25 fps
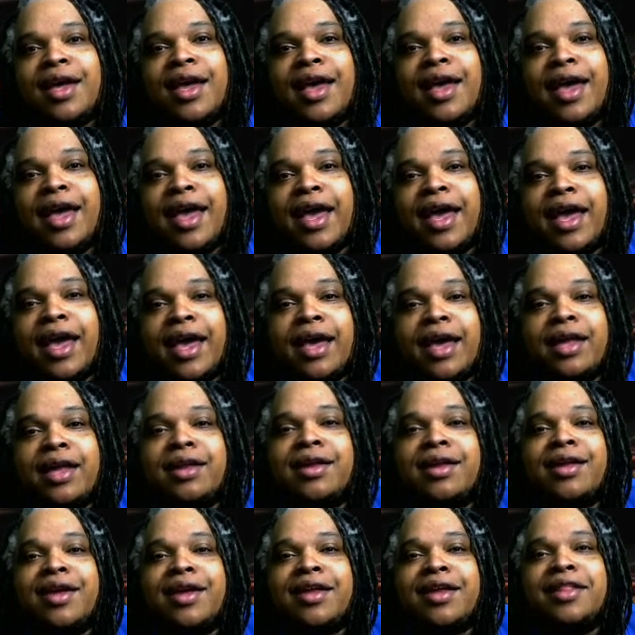
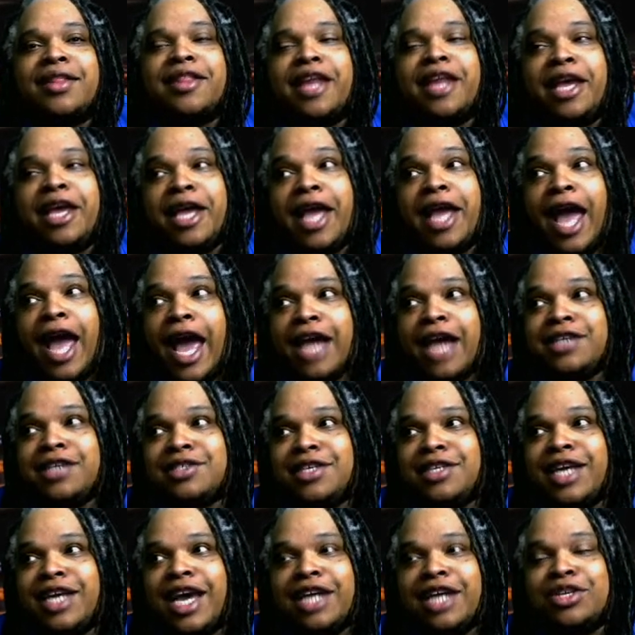and they
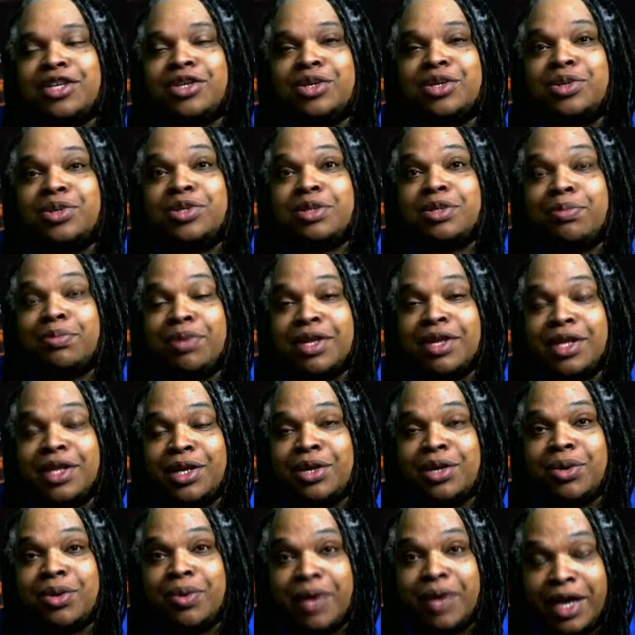actually had to do some
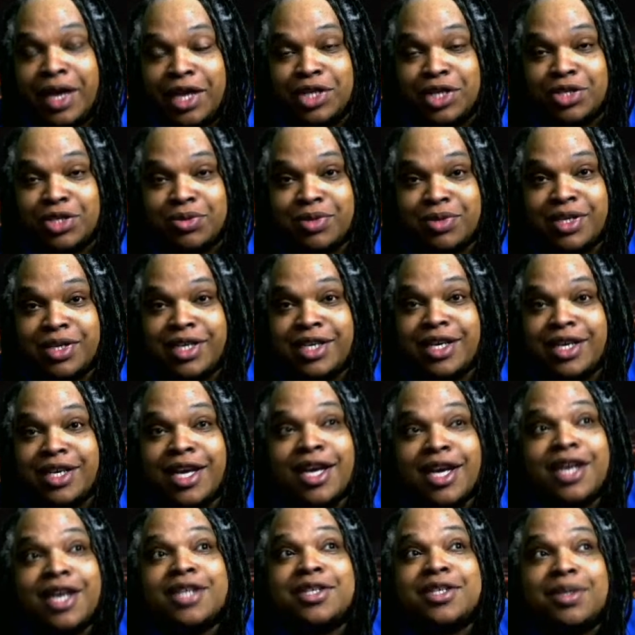political intrigue
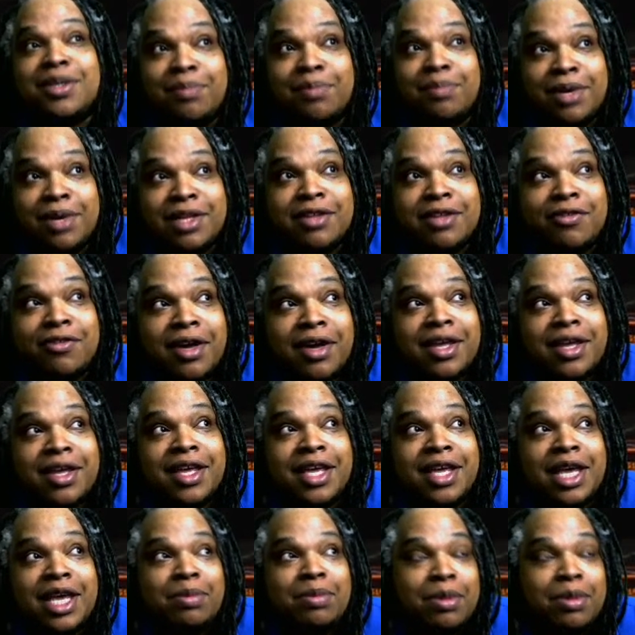to motherfucking
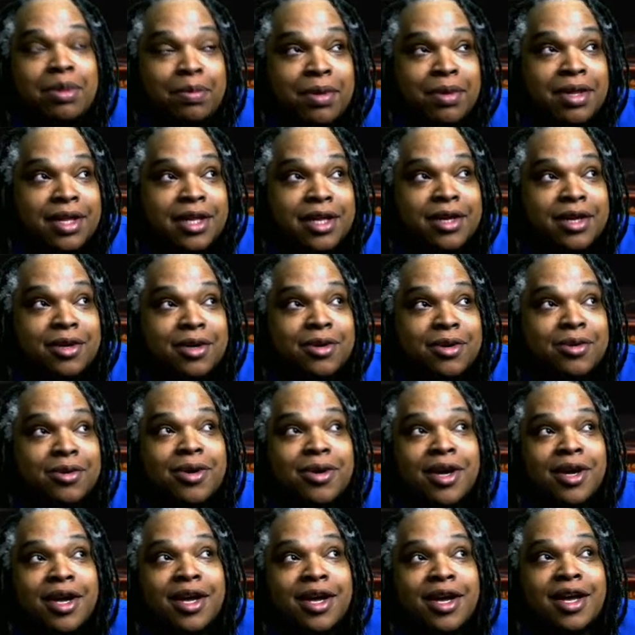keep the political
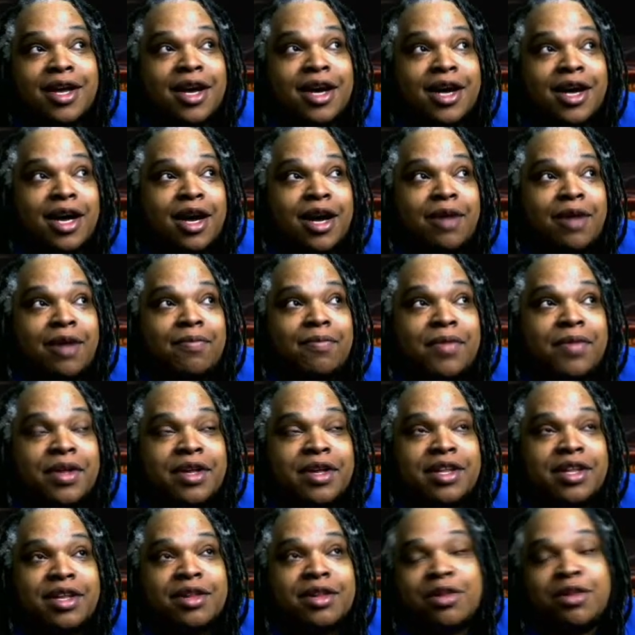
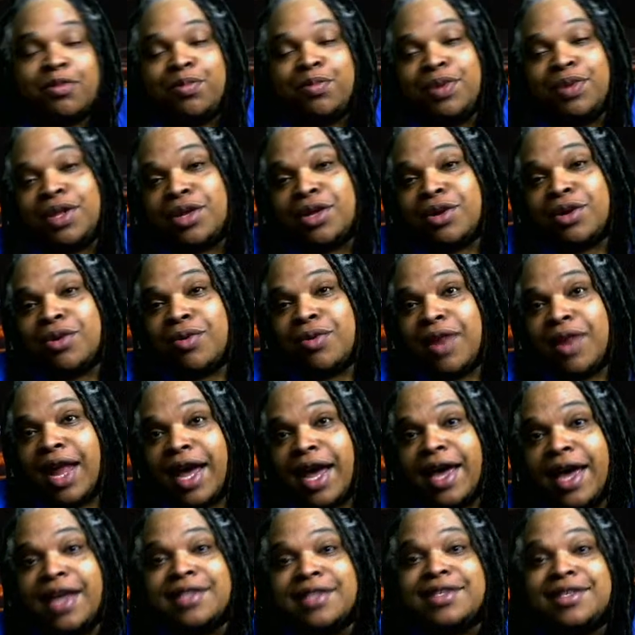the political
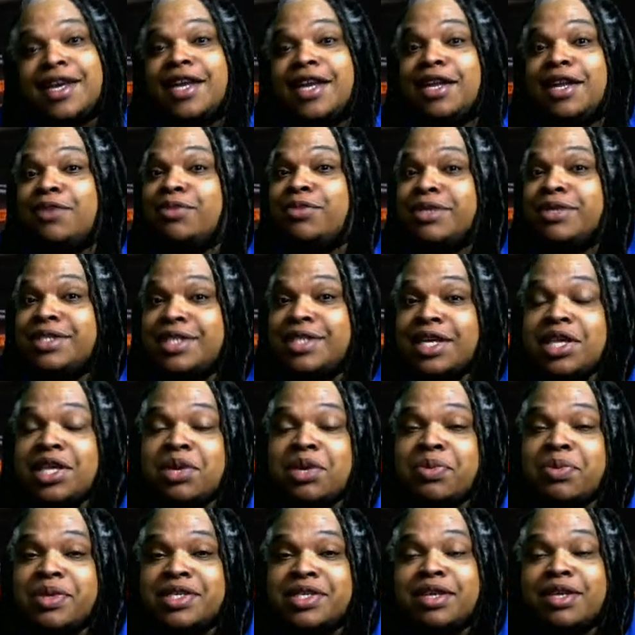alliance, and it was
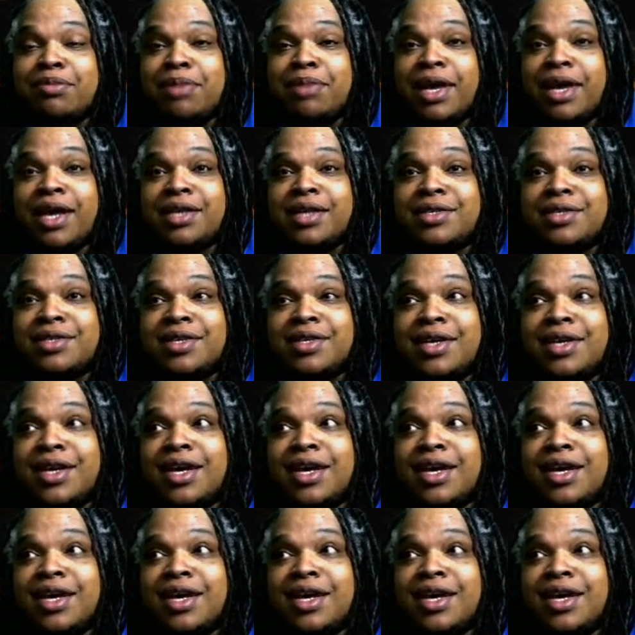tenuous at best,